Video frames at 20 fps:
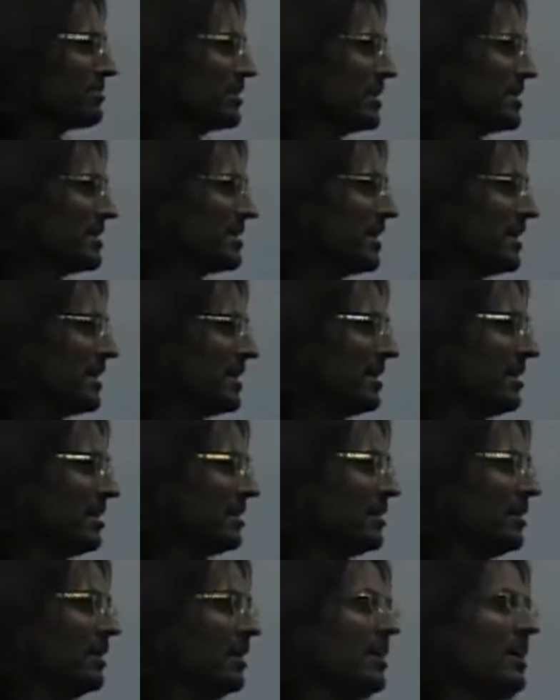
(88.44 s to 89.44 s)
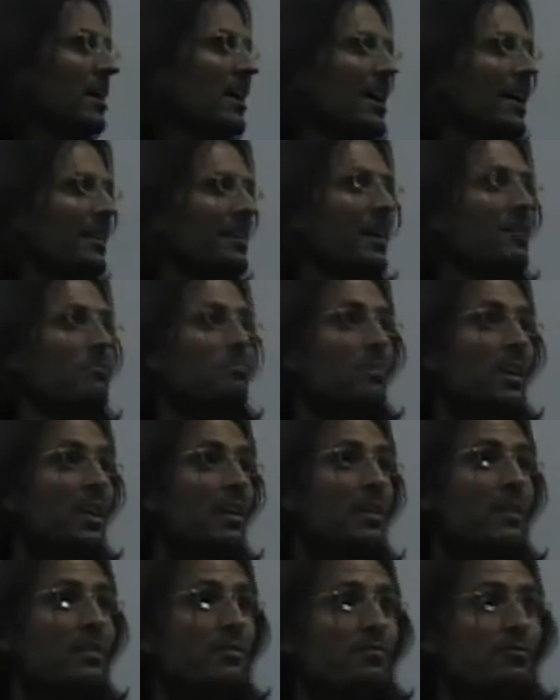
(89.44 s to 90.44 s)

really there. Now, many